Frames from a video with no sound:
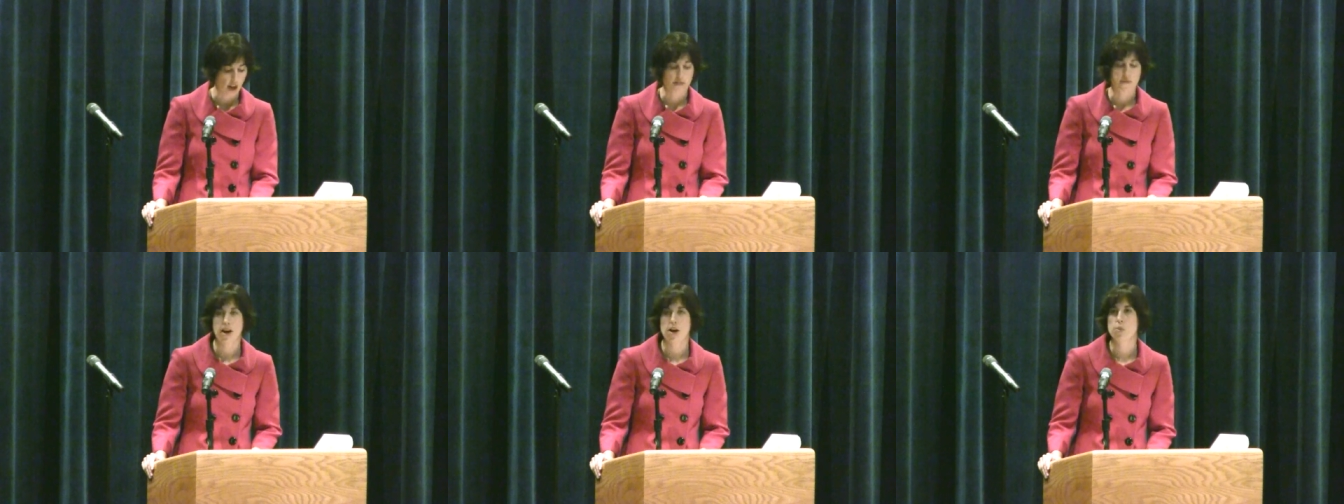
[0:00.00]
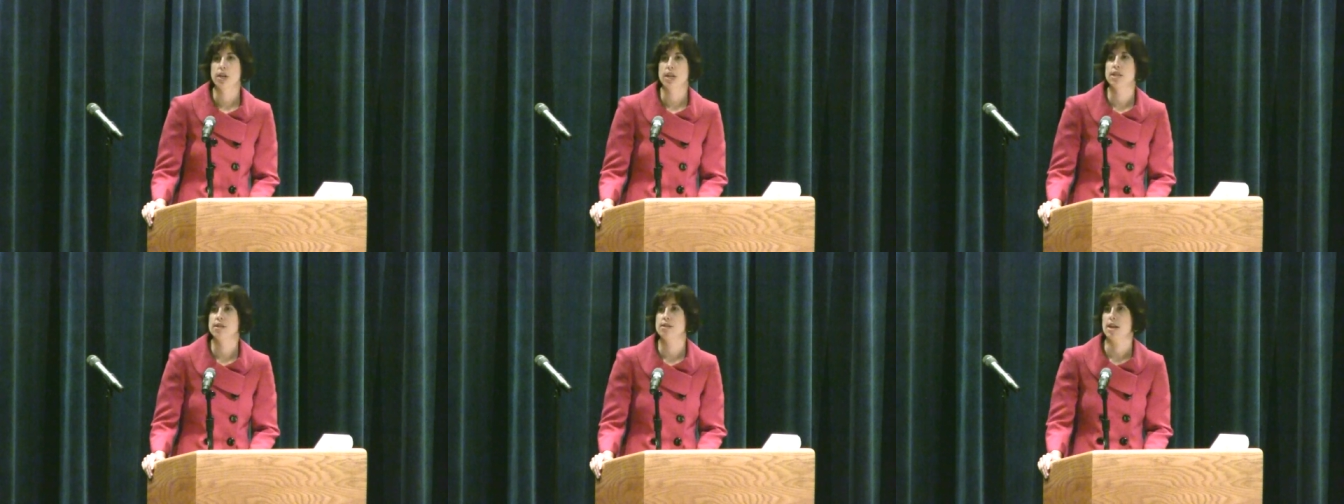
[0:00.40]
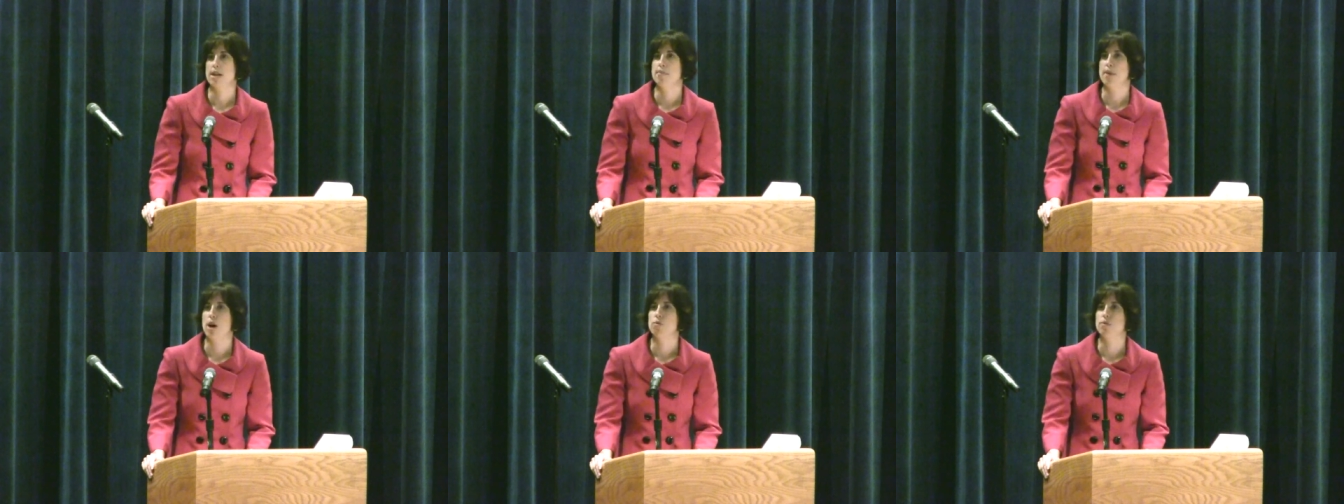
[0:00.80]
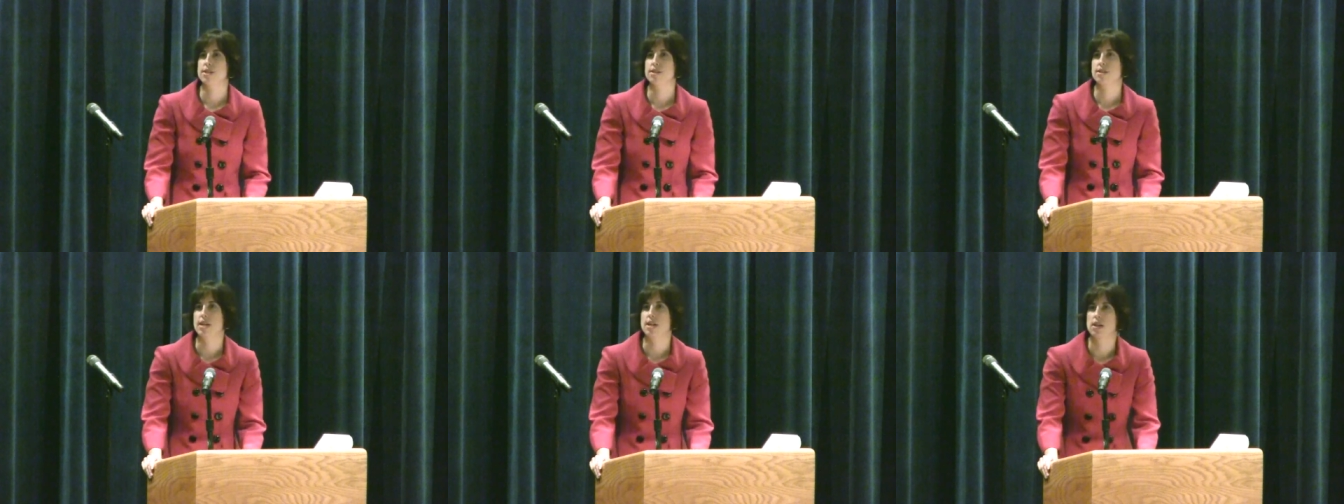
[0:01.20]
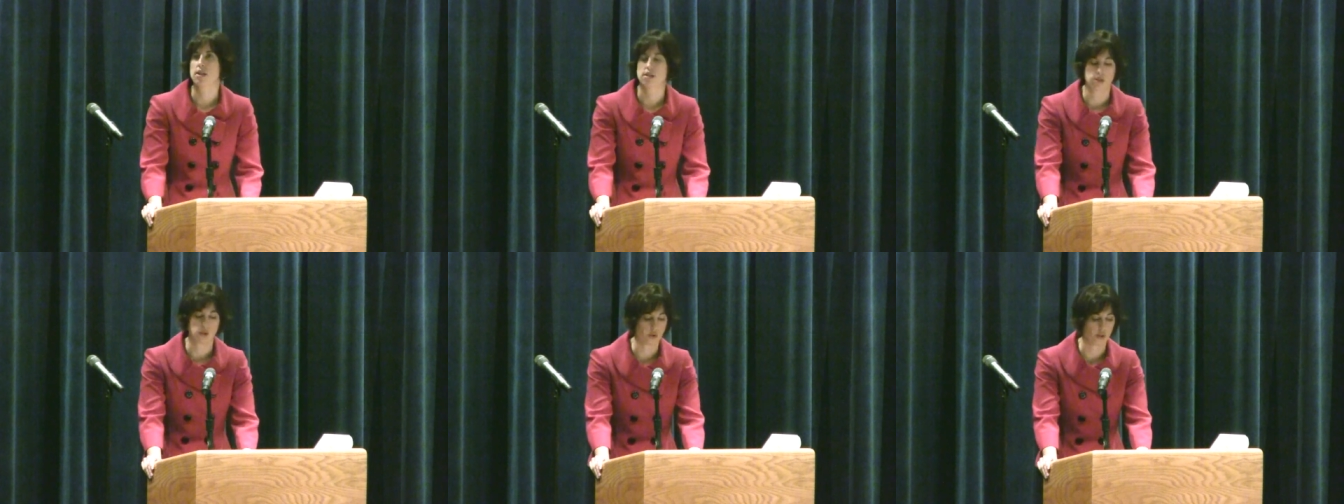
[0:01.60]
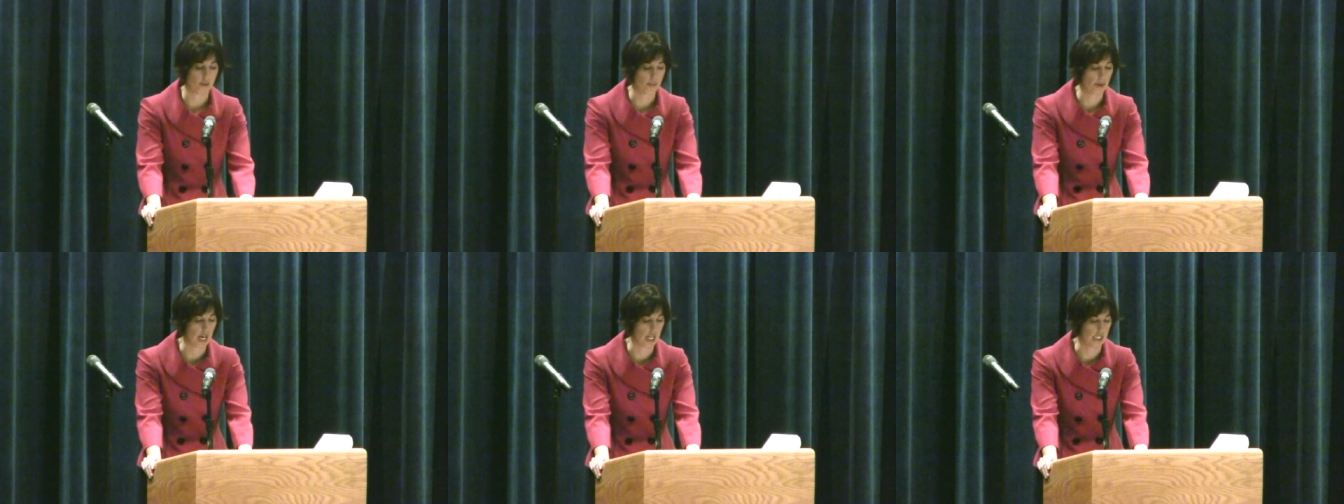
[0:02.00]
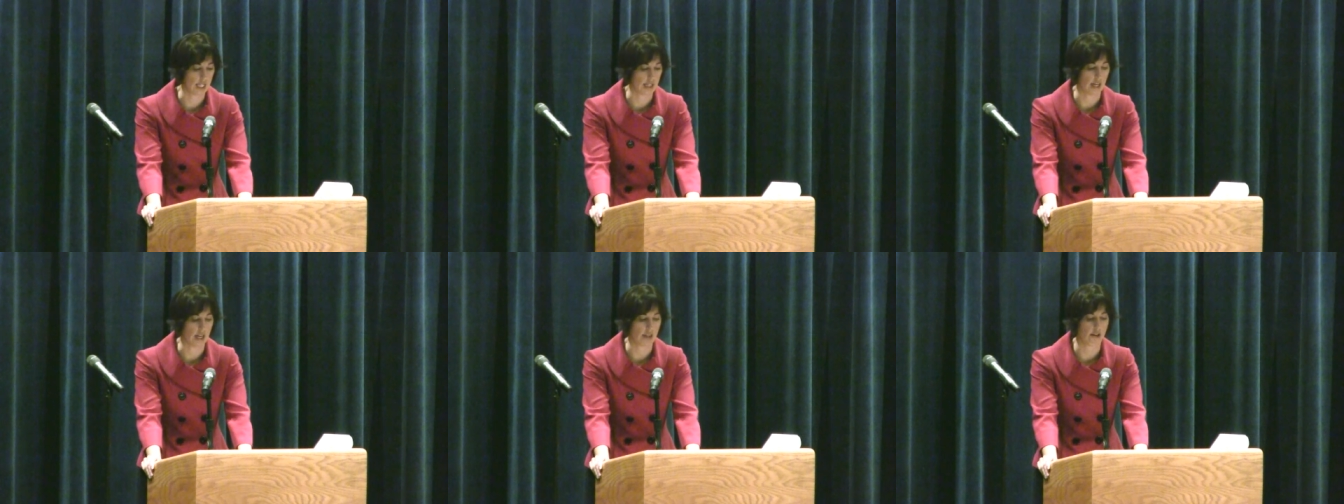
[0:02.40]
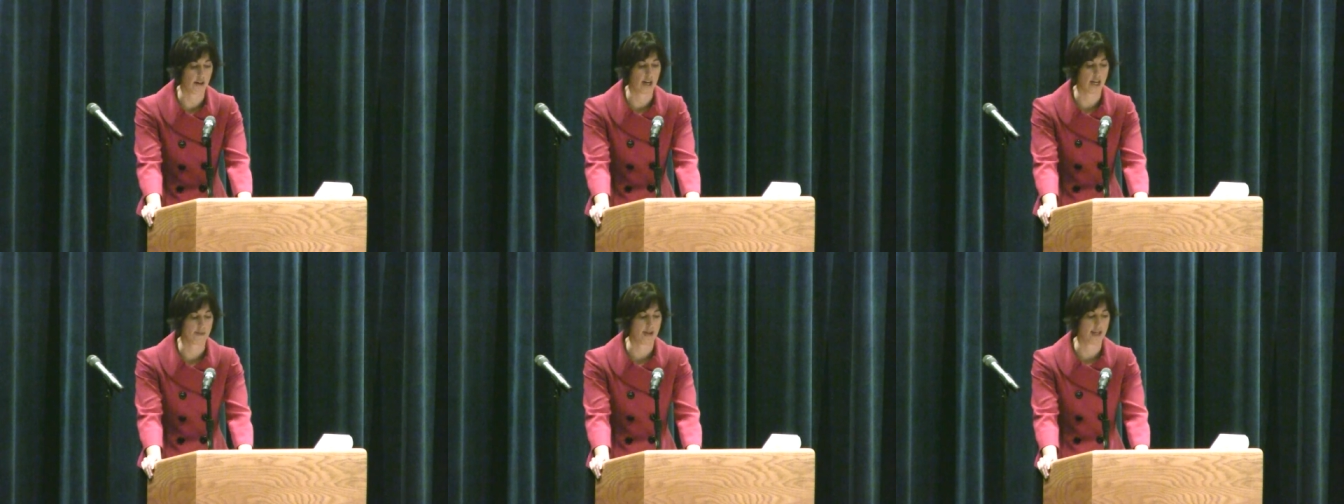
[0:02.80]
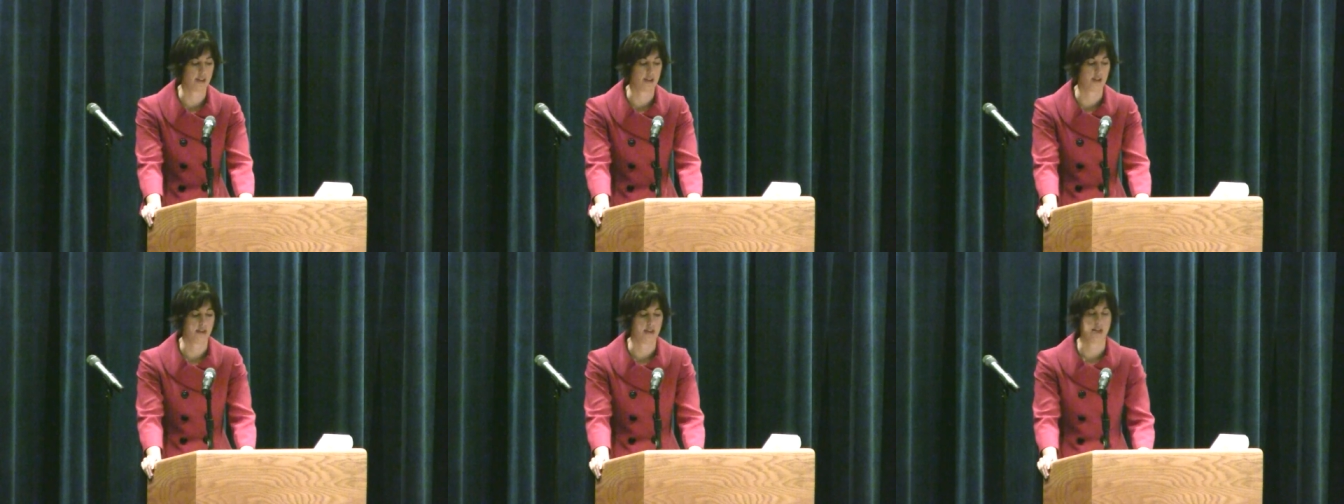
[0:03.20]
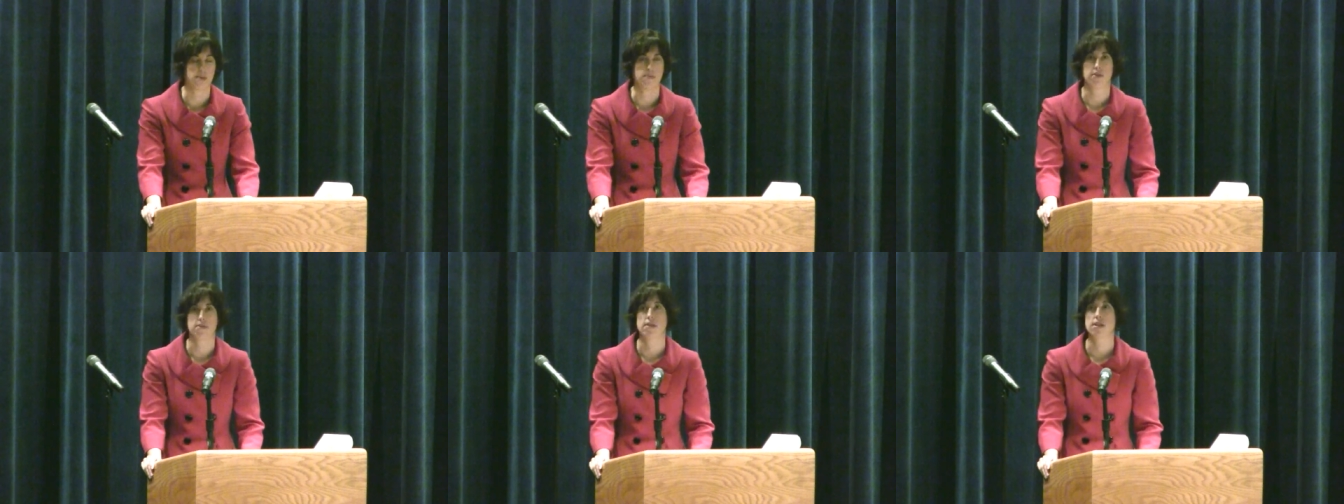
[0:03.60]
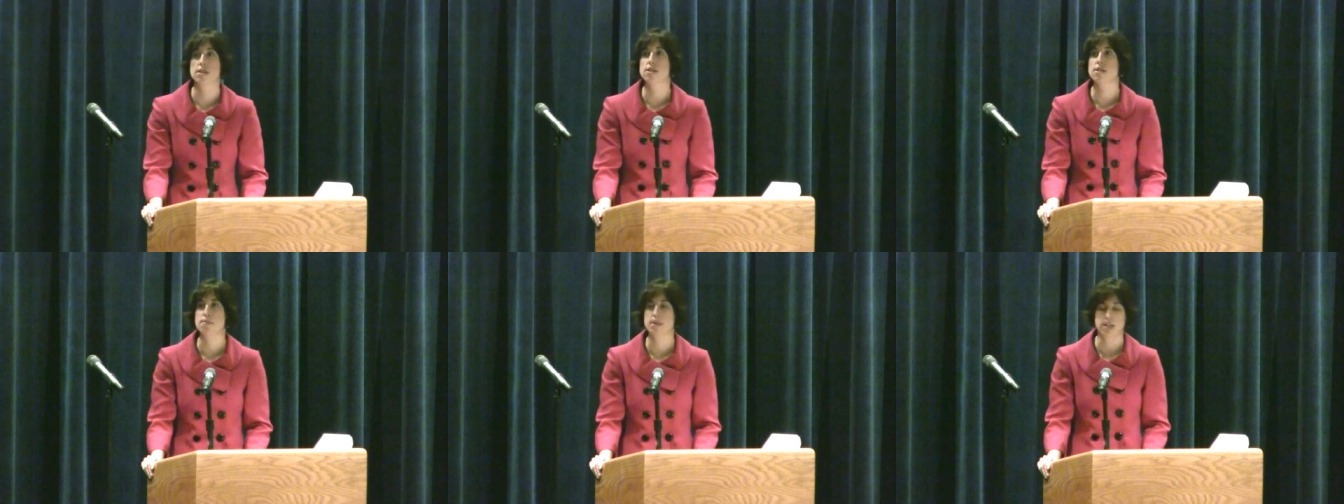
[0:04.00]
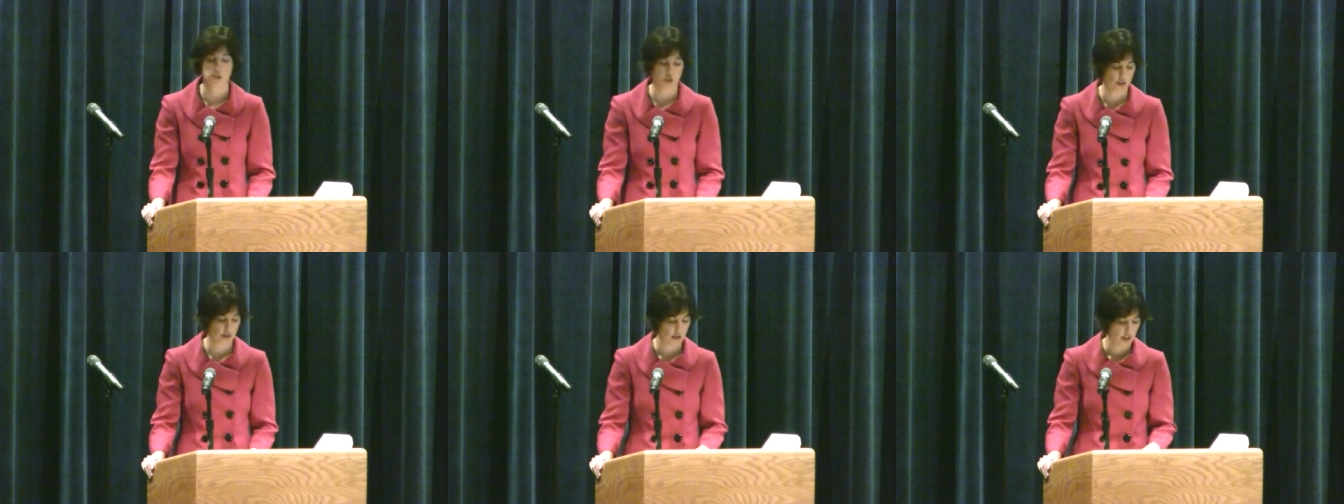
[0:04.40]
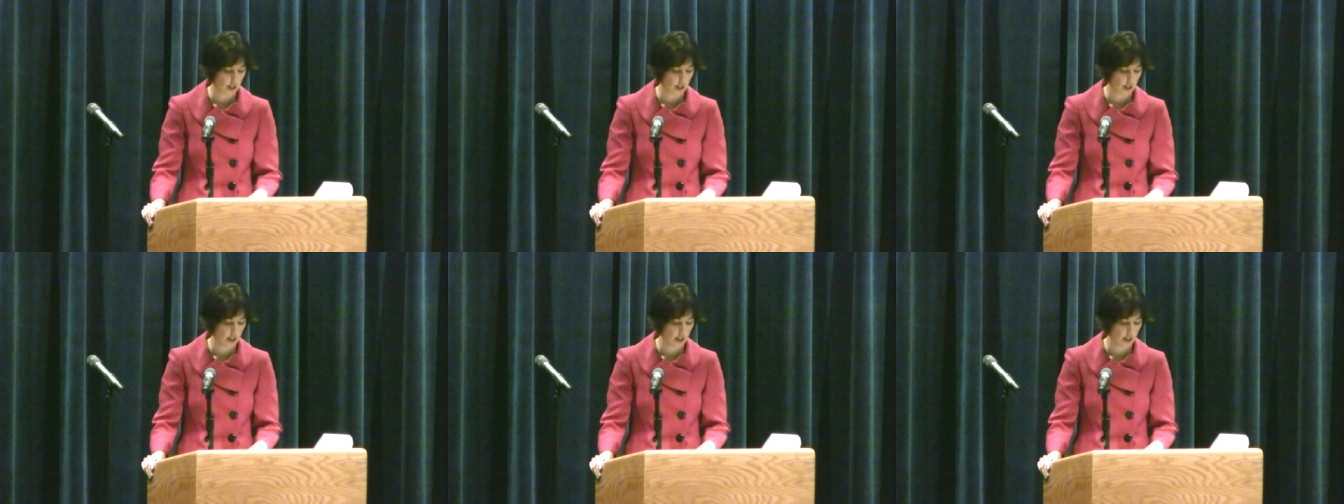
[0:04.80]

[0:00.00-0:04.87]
I found what he said about risk-taking so compelling that I thought I'd make it the theme of this speech.